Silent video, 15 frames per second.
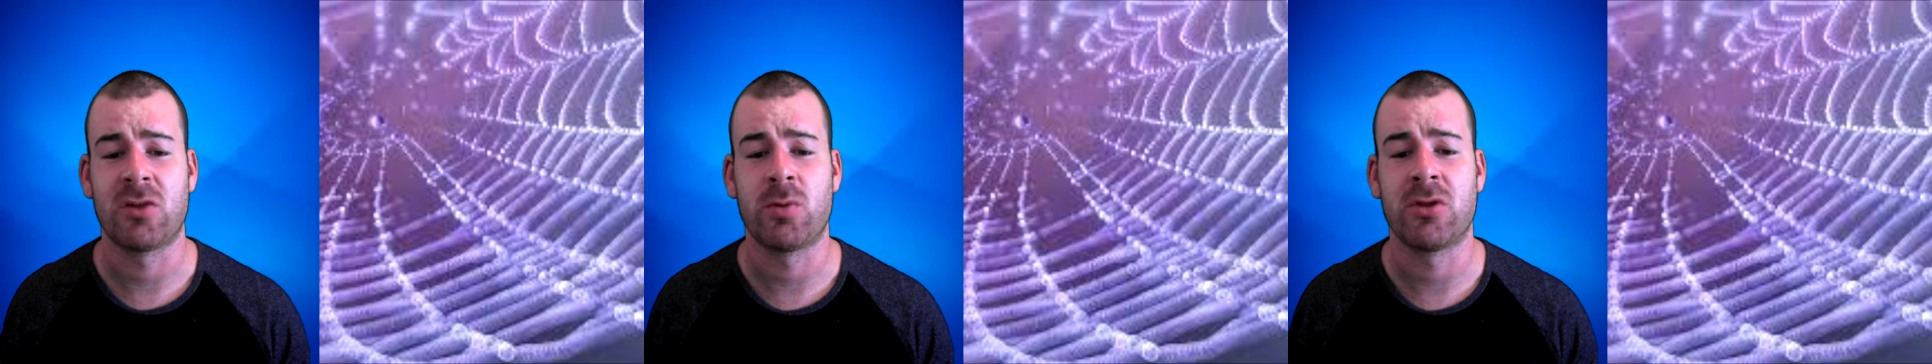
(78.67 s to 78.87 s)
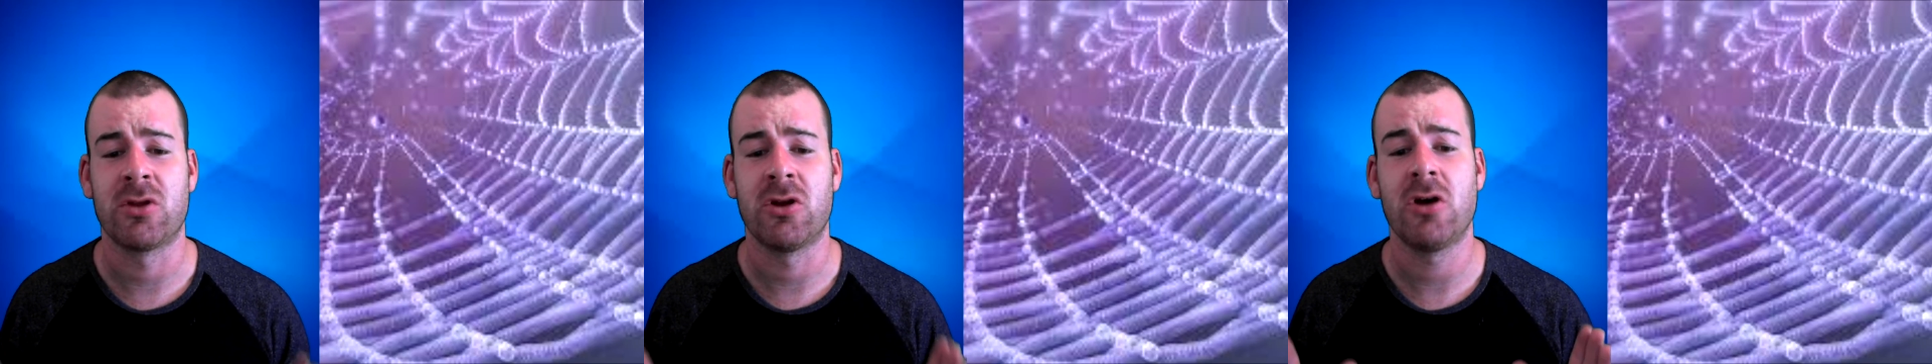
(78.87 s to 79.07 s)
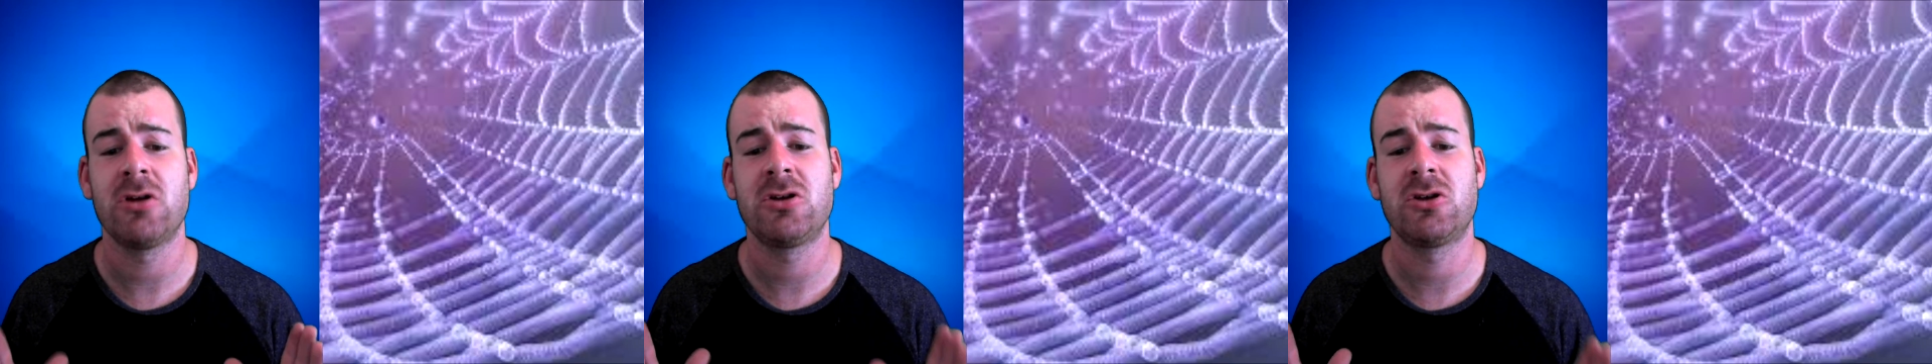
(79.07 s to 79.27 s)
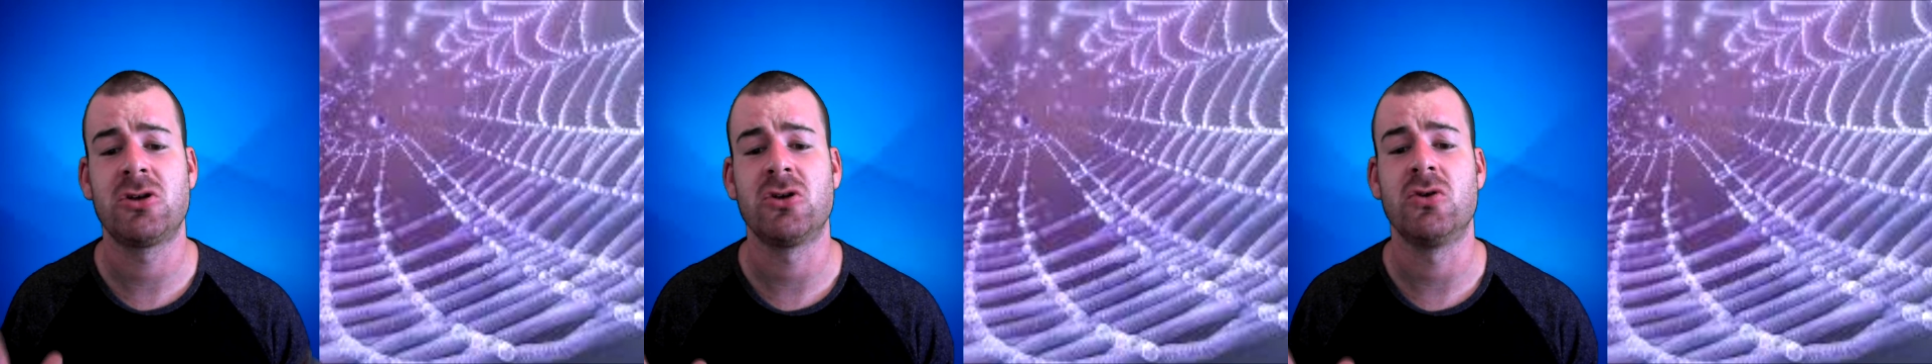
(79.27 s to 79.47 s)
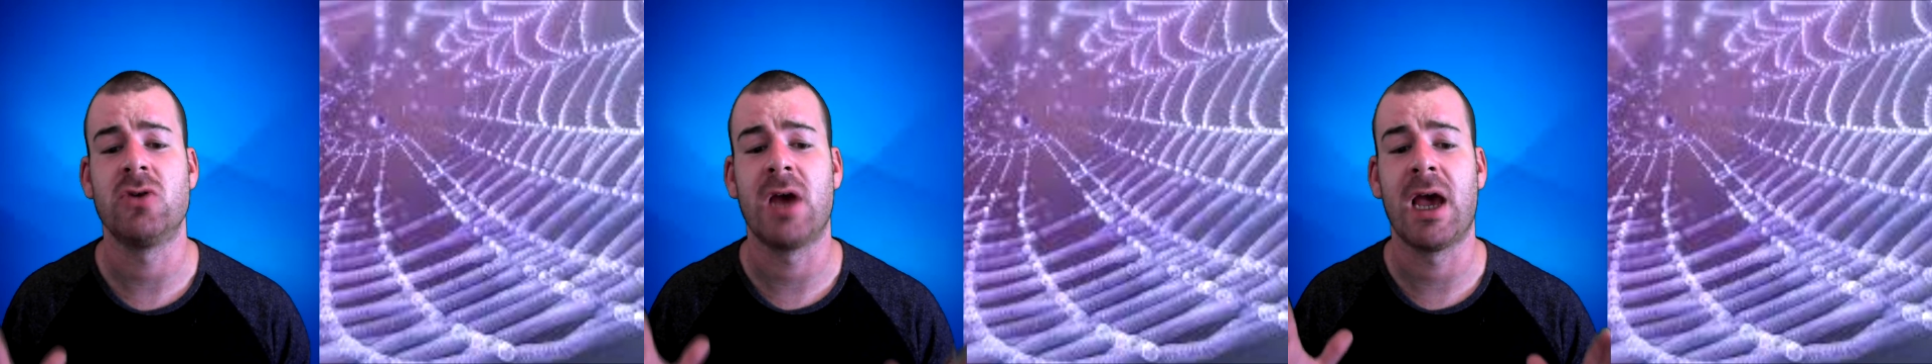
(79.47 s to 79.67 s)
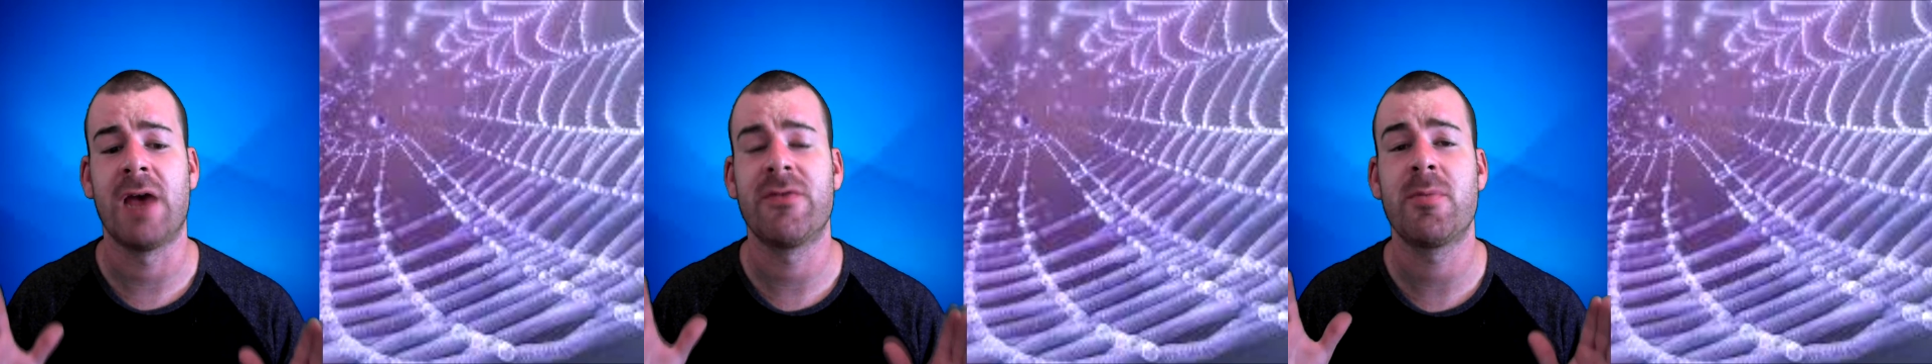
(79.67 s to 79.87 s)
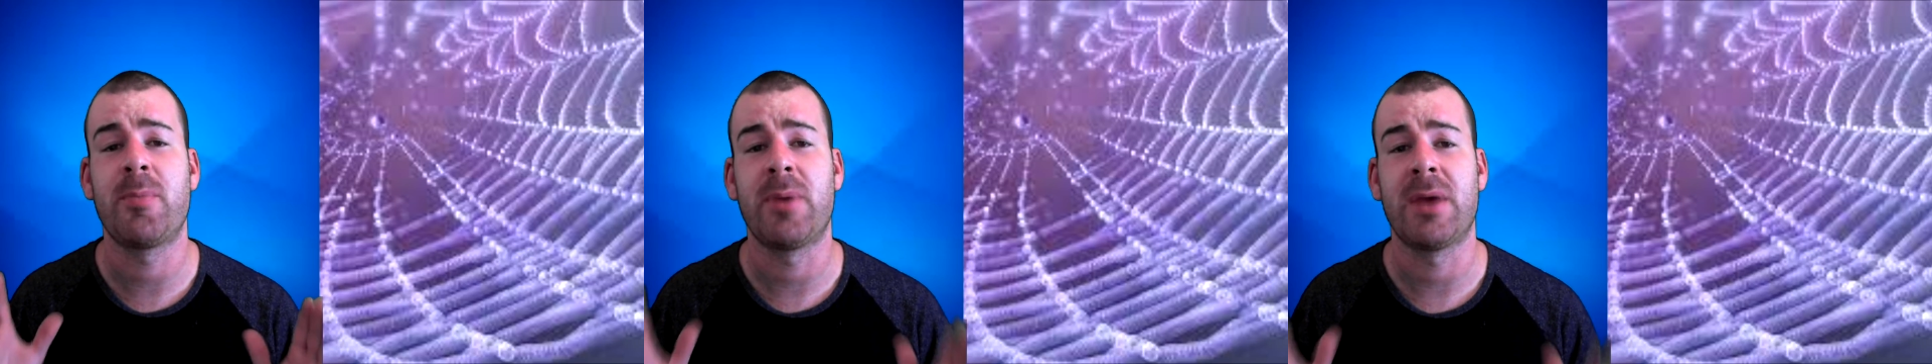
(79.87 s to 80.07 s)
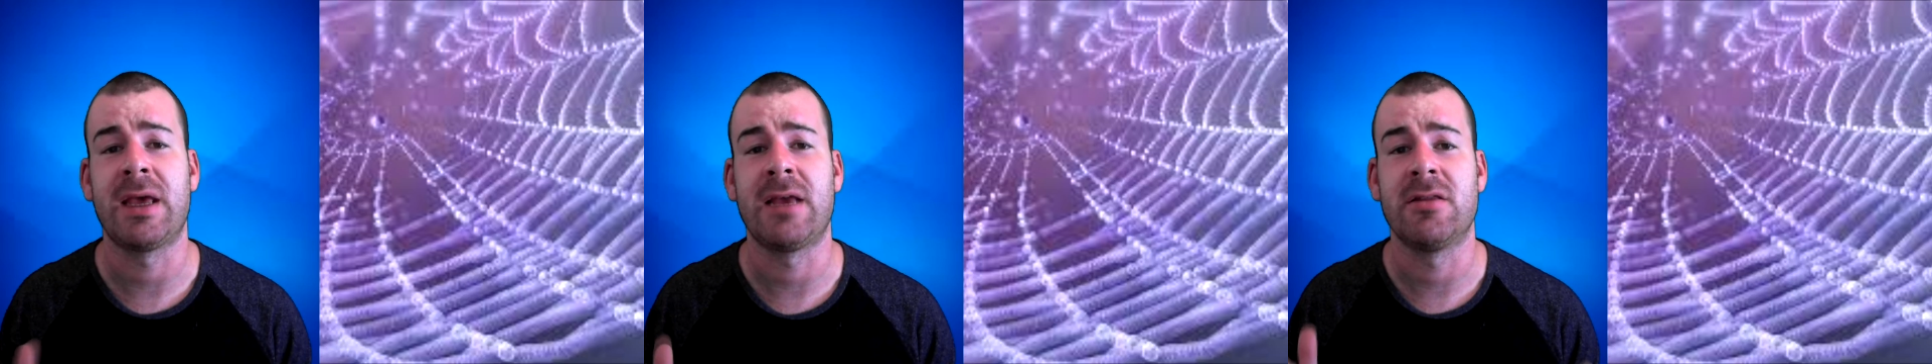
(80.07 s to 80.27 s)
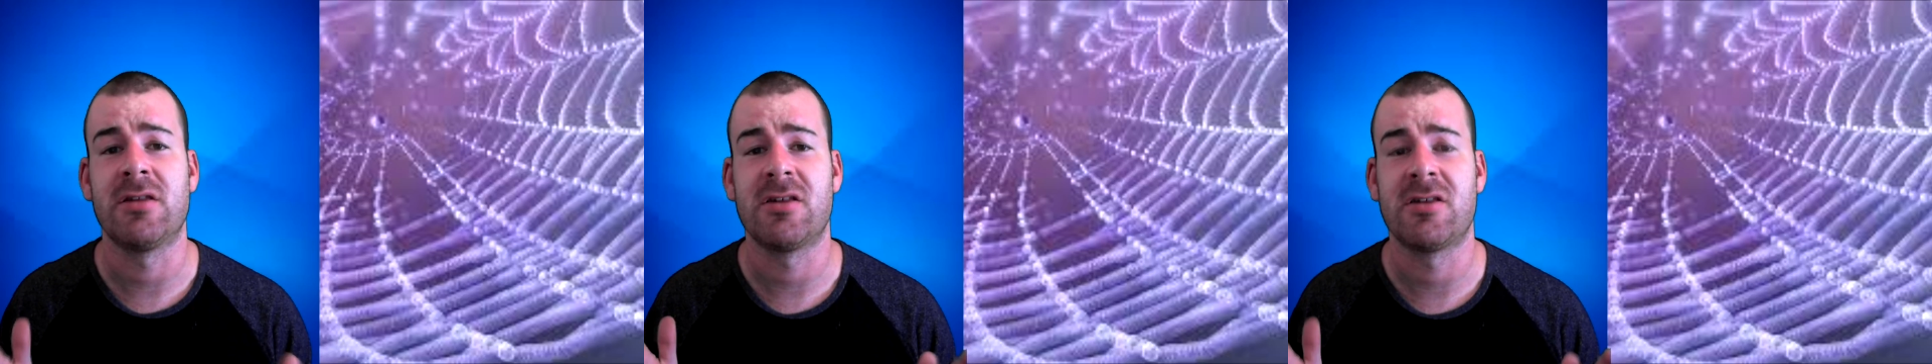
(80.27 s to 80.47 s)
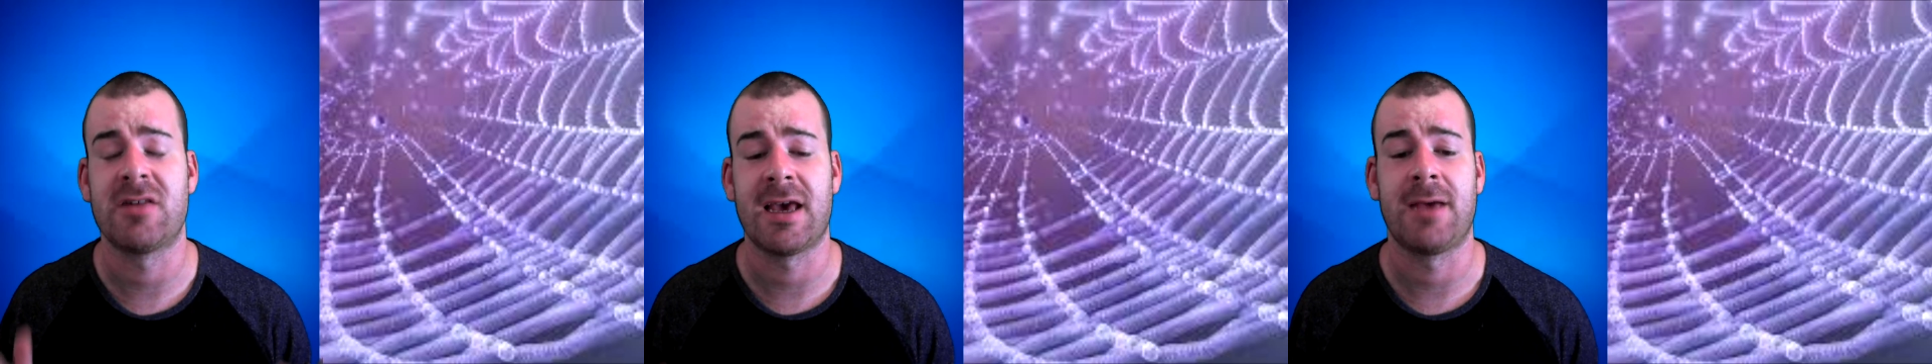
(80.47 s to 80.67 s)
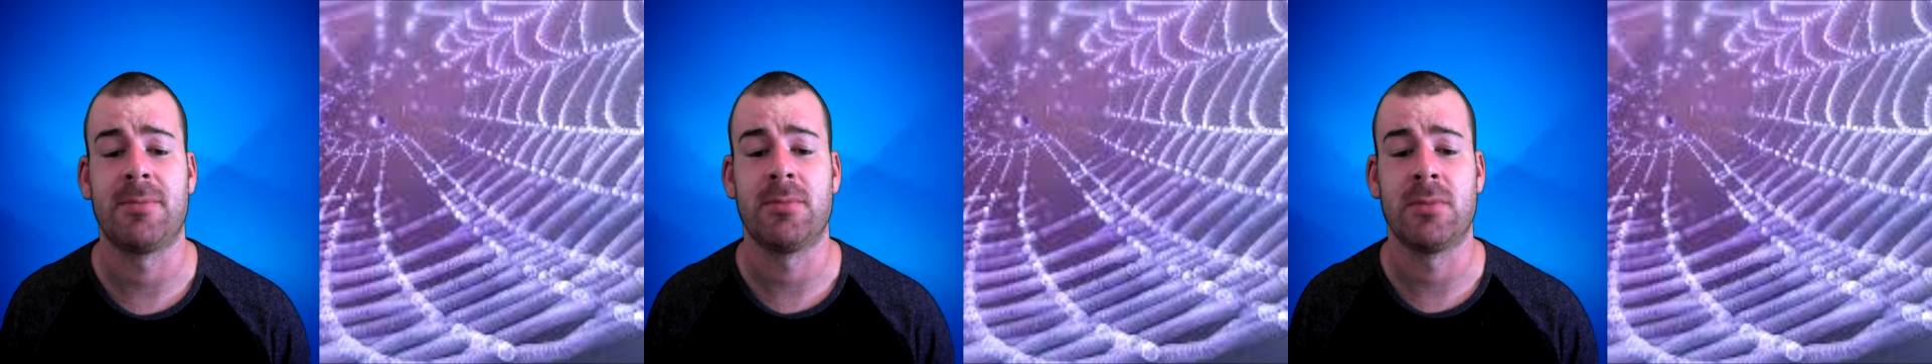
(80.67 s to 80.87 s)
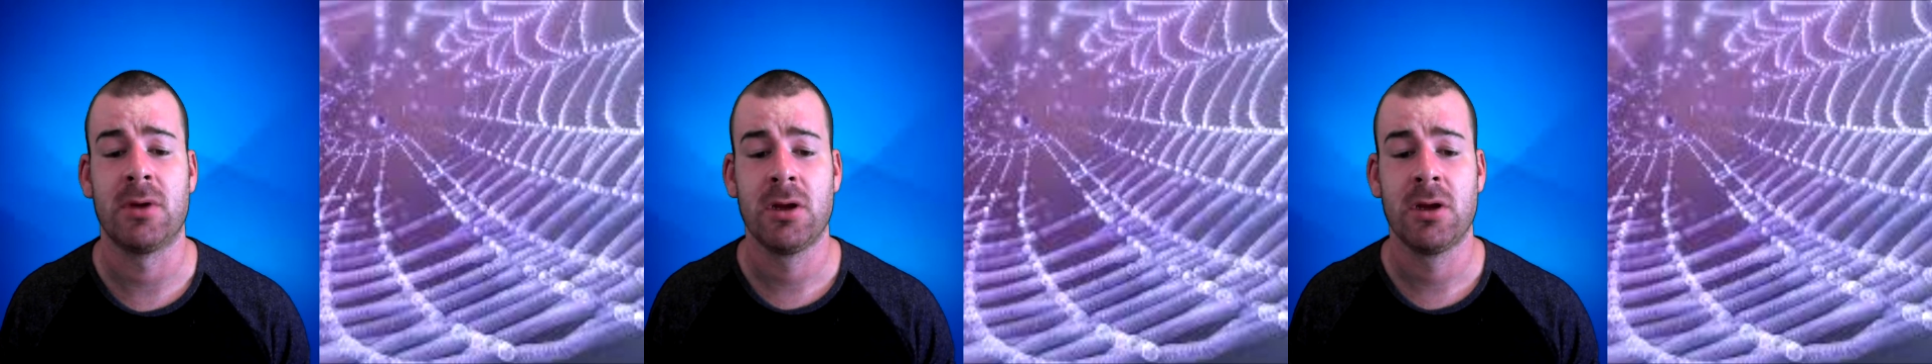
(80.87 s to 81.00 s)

with no two ever being the same.